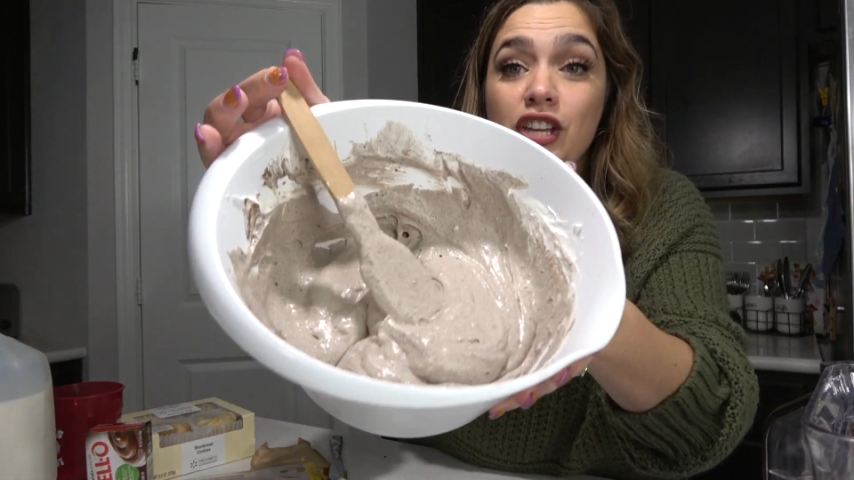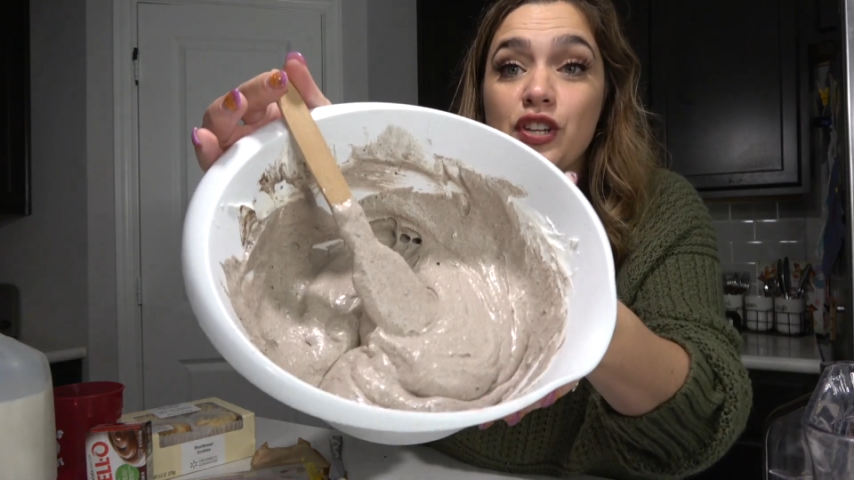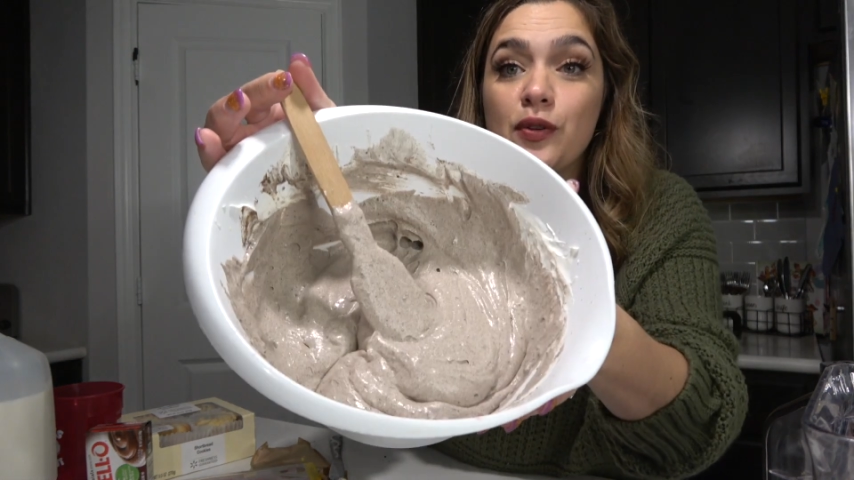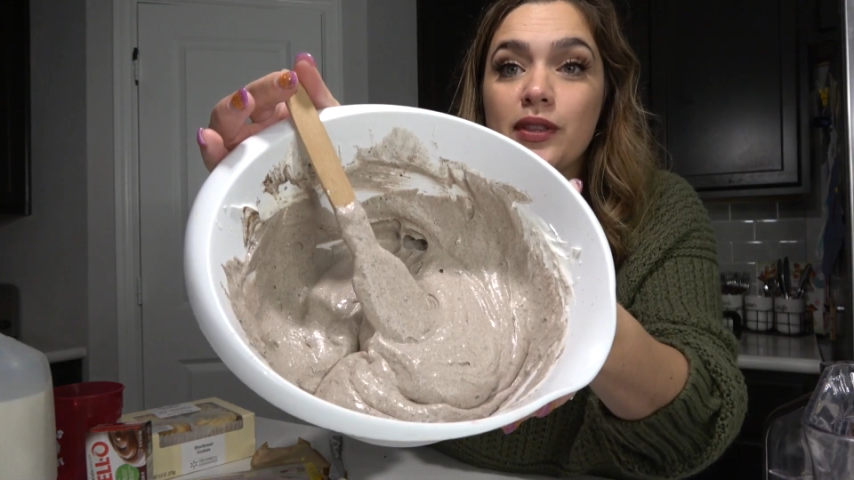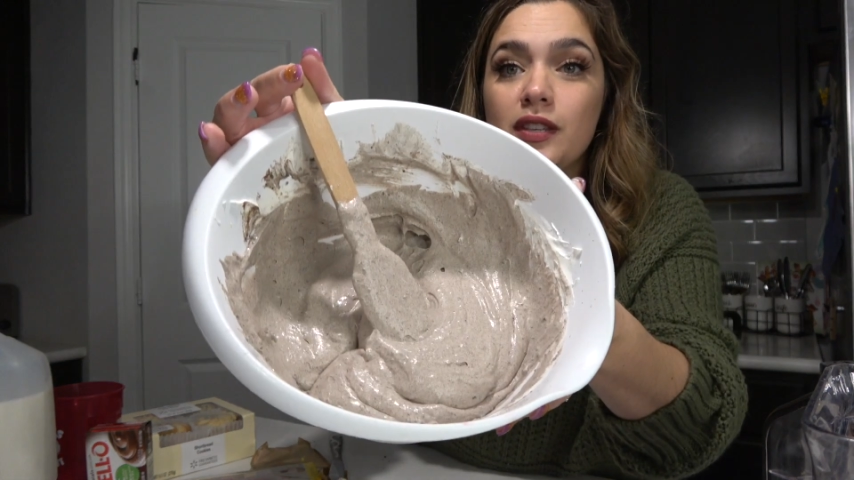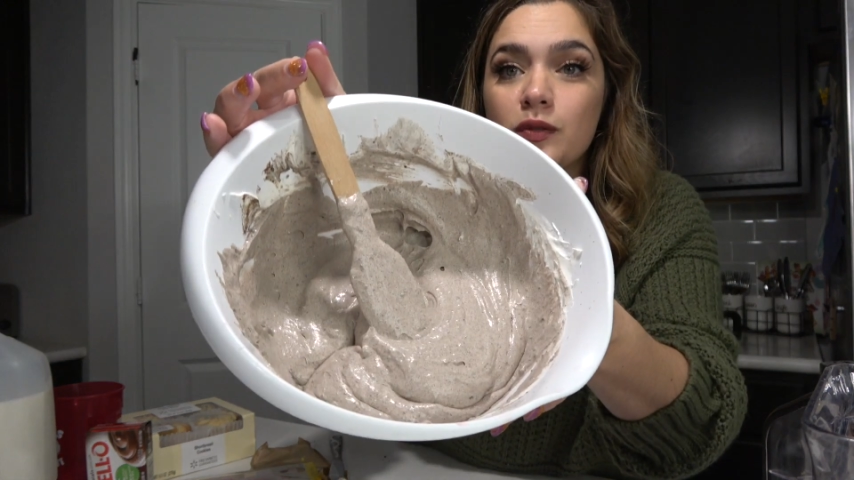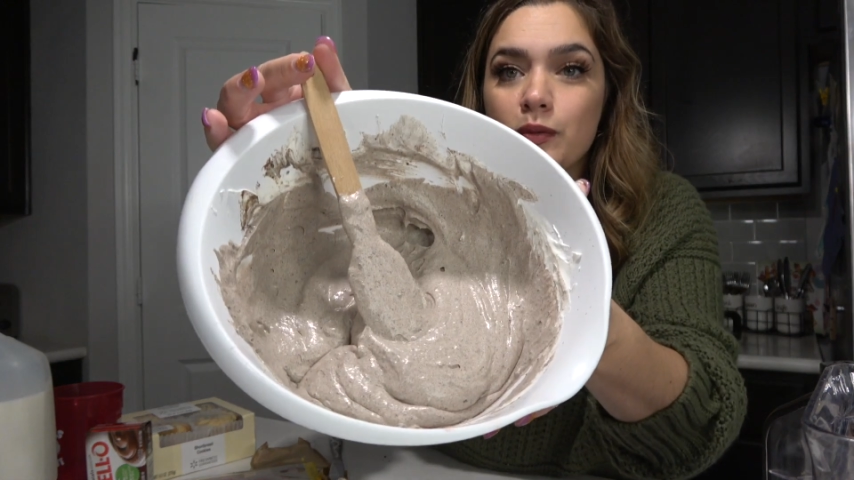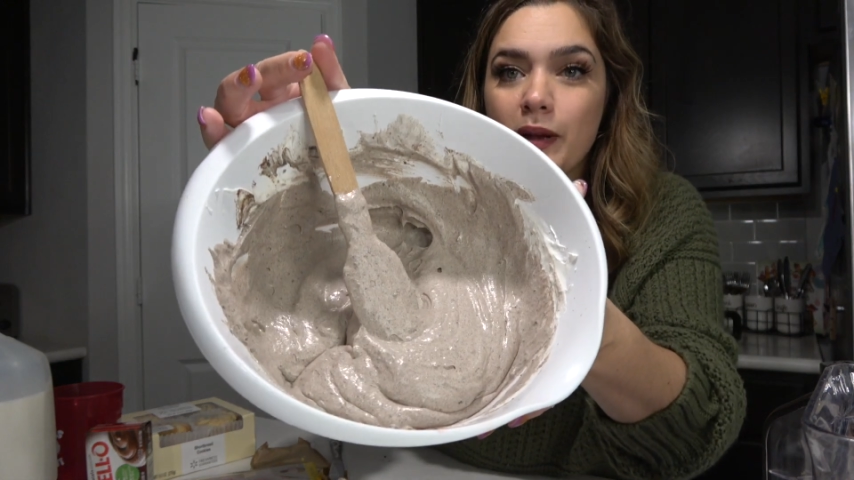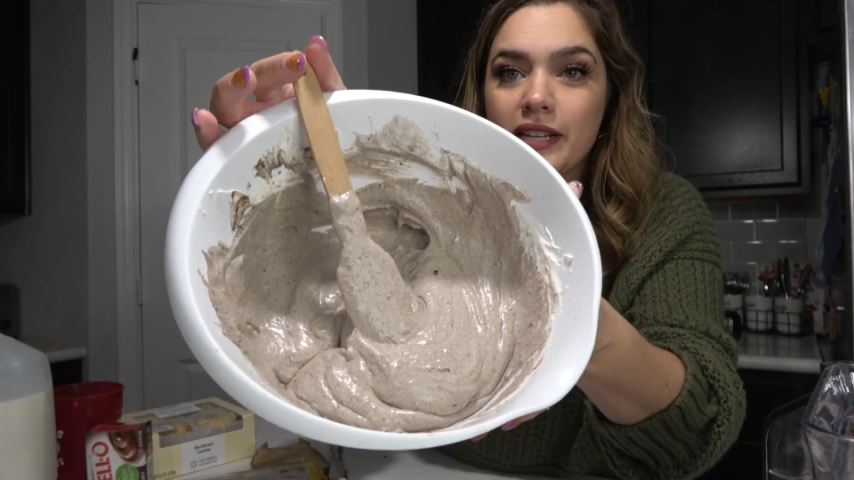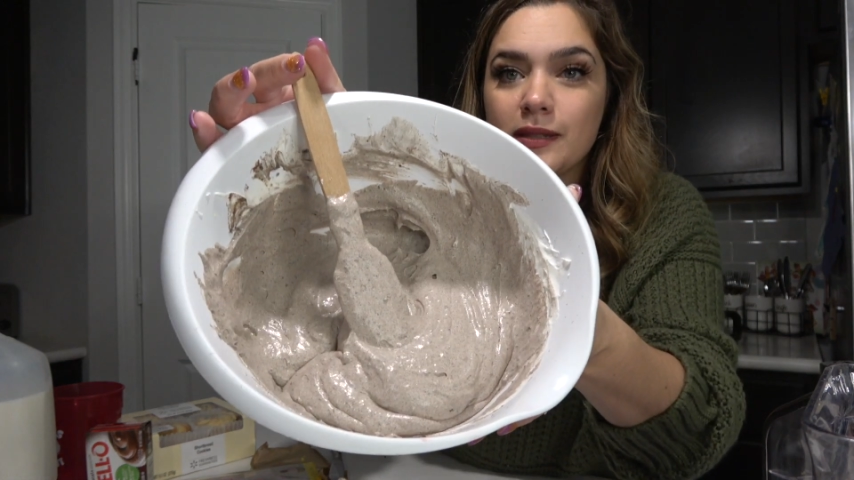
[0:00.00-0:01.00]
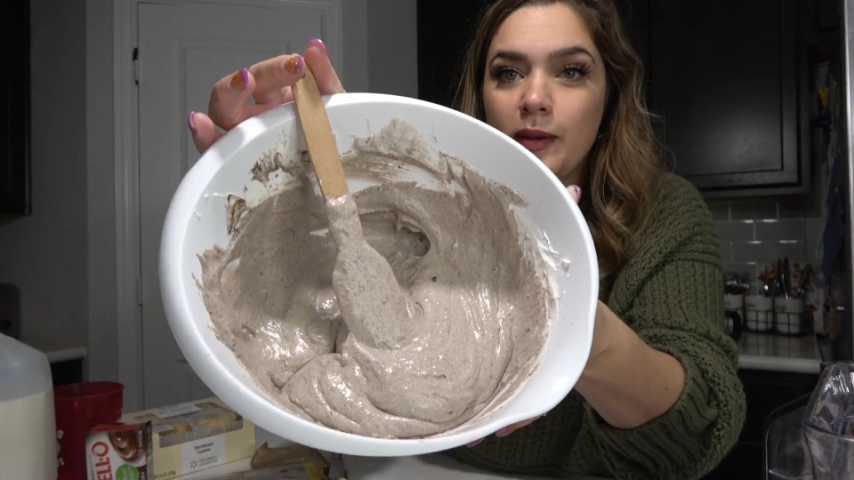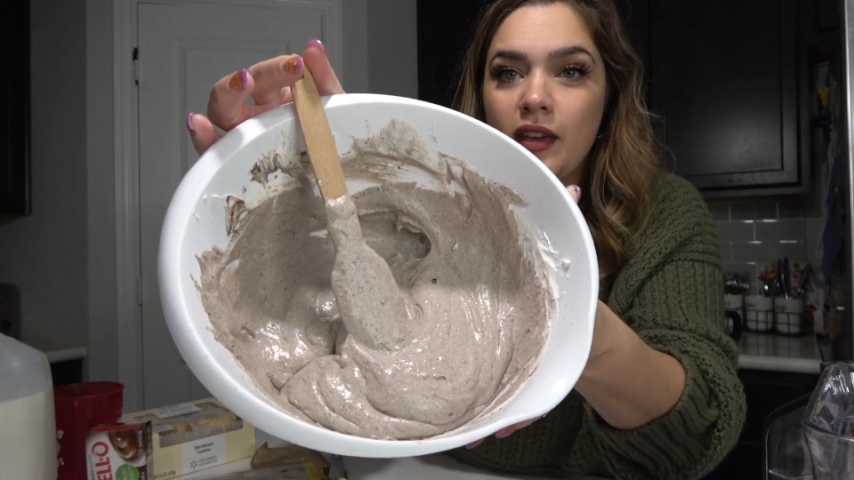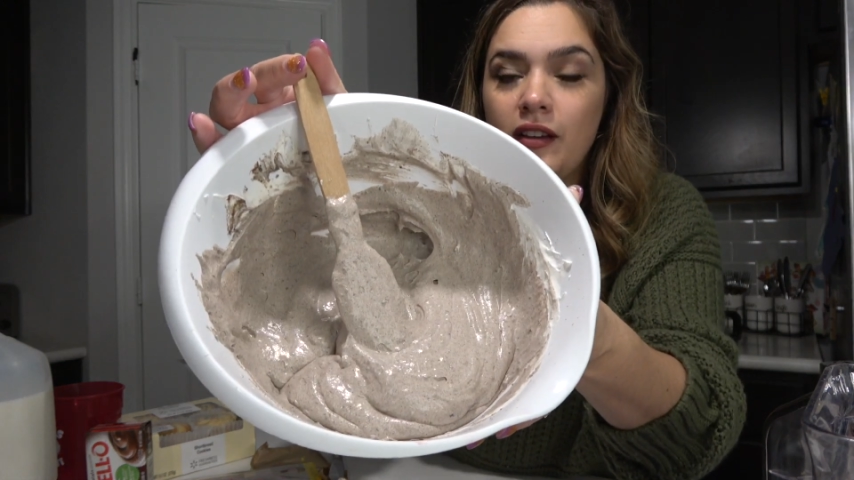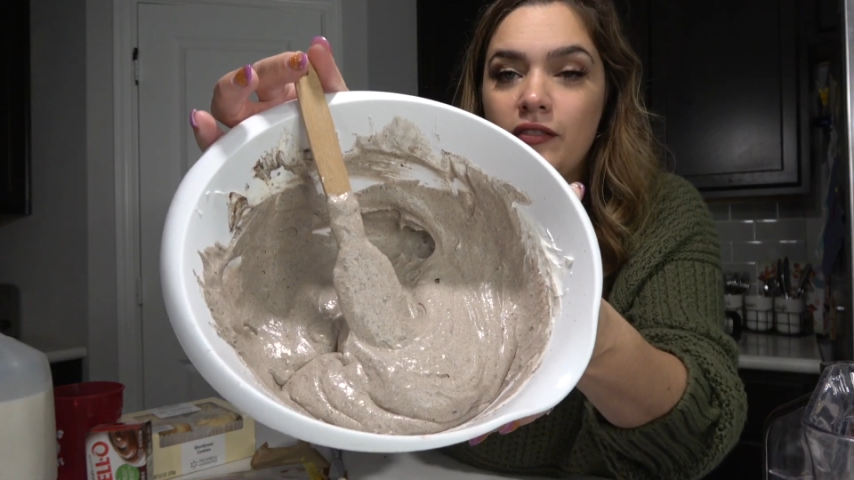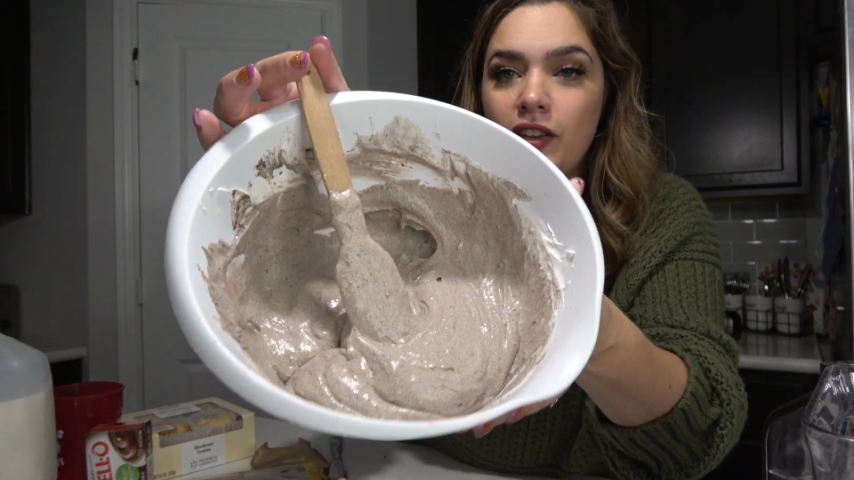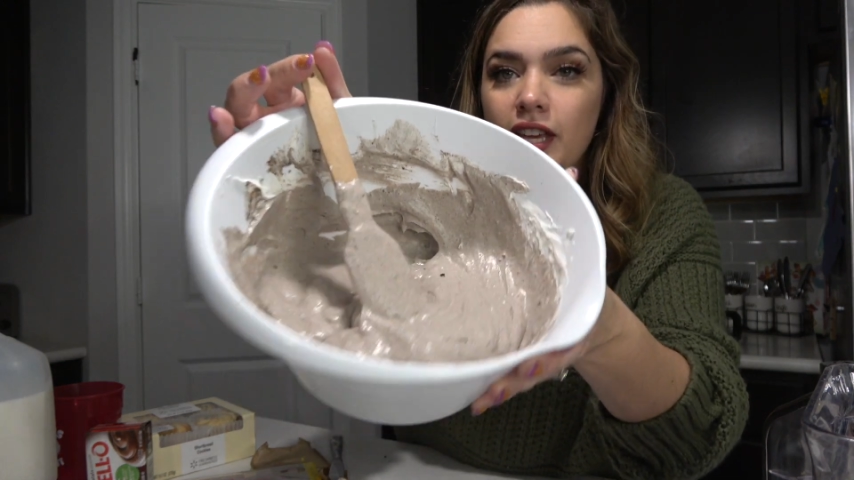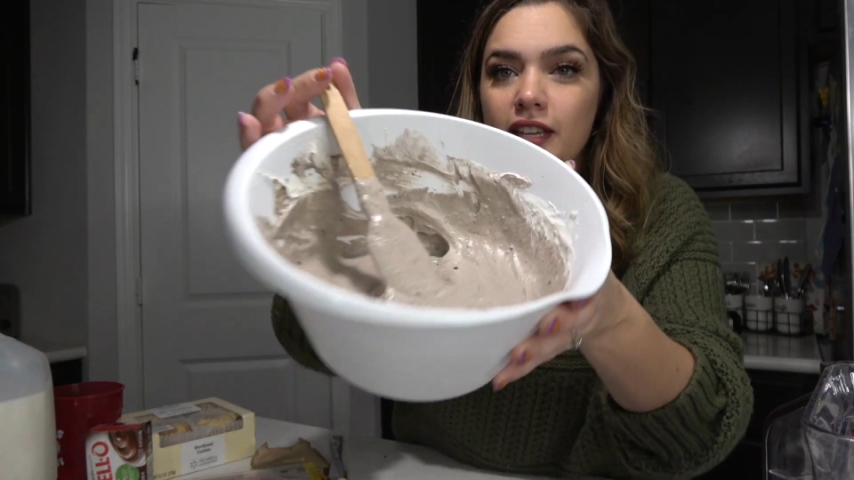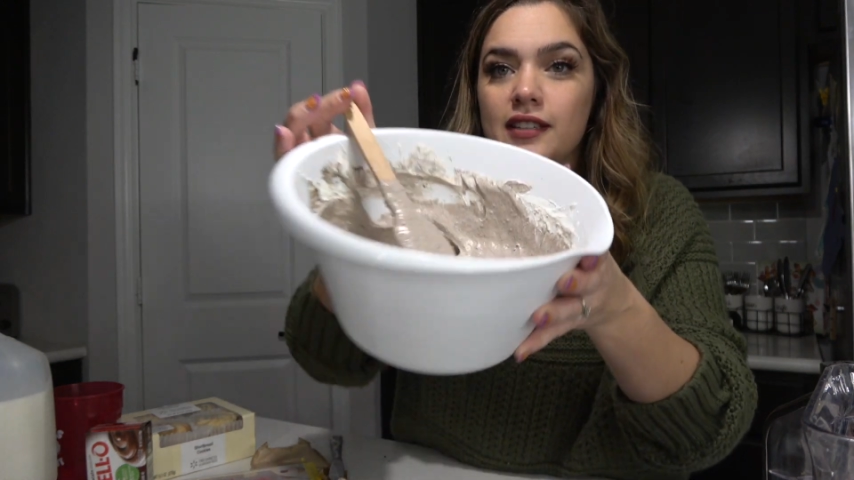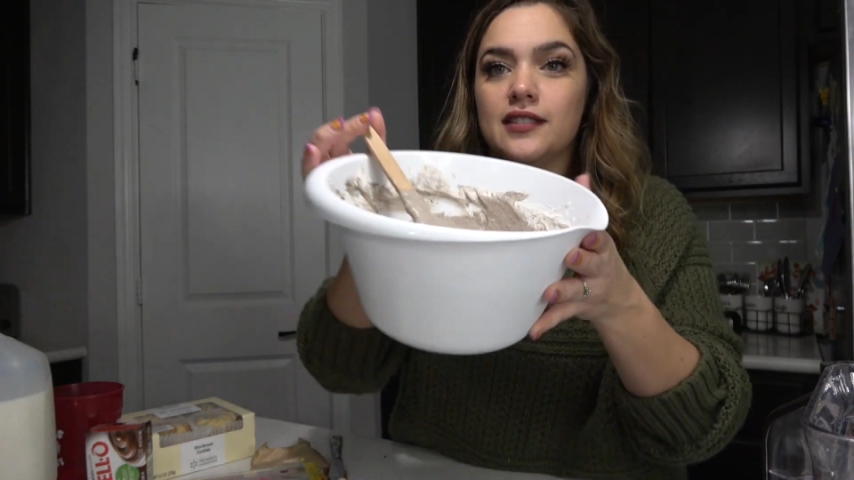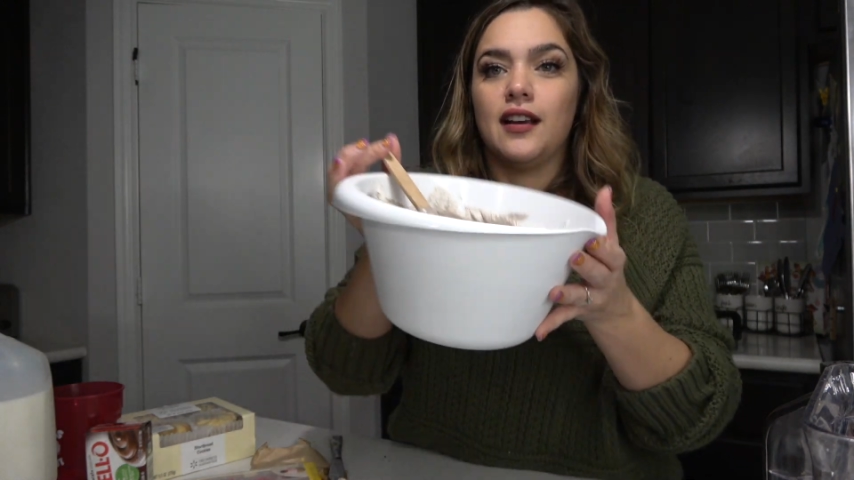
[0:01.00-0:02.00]
You know what this reminds me of
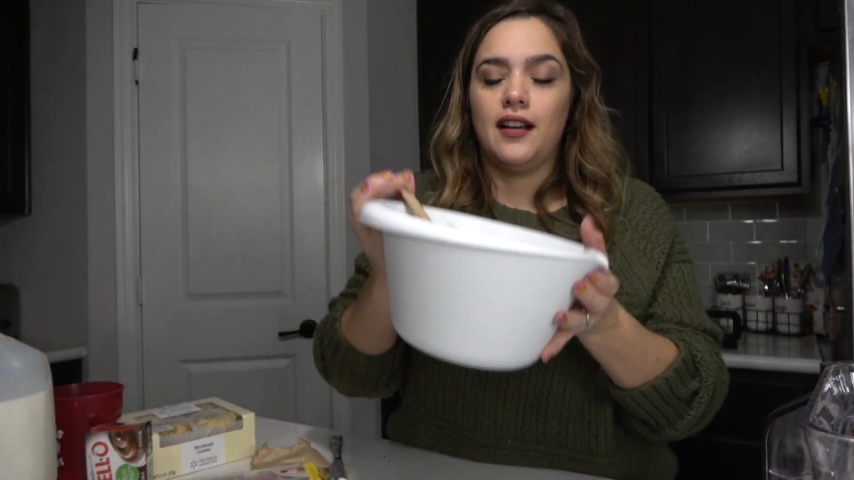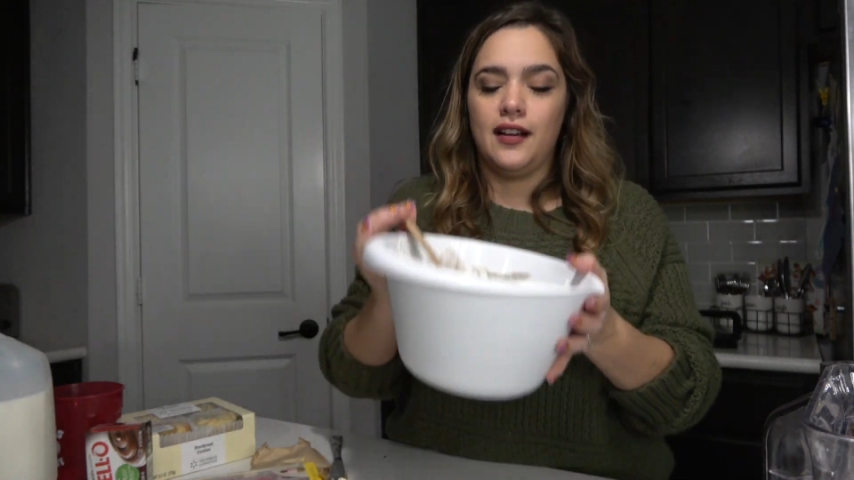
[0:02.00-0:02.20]
is